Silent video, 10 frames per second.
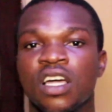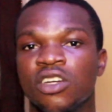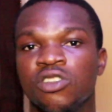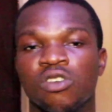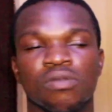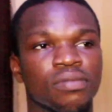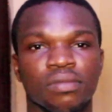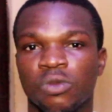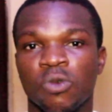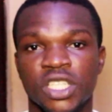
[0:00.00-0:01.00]
you know,
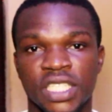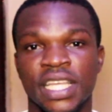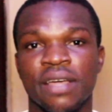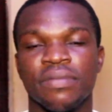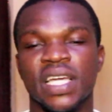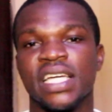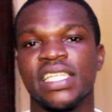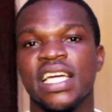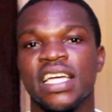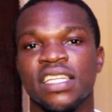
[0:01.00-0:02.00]
watch them and
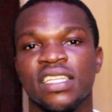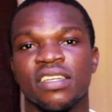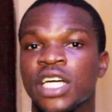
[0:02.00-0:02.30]
then